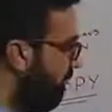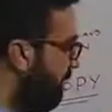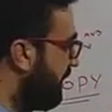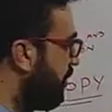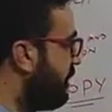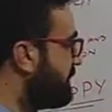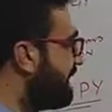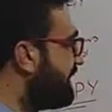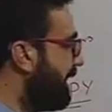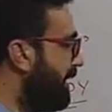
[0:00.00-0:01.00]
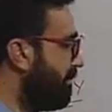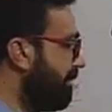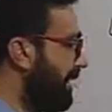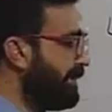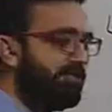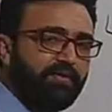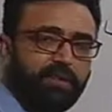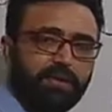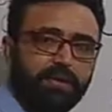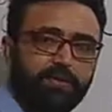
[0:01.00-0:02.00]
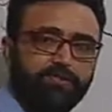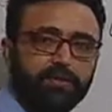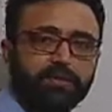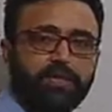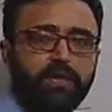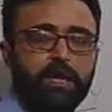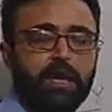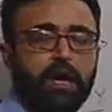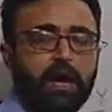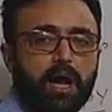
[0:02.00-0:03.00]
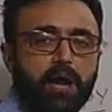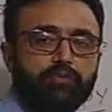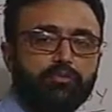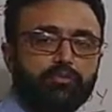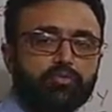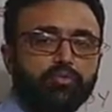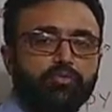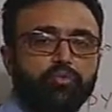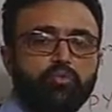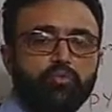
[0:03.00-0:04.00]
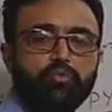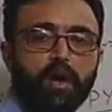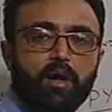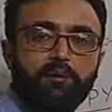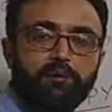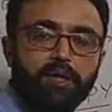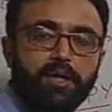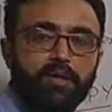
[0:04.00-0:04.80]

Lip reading: because it can magnify an object up to 1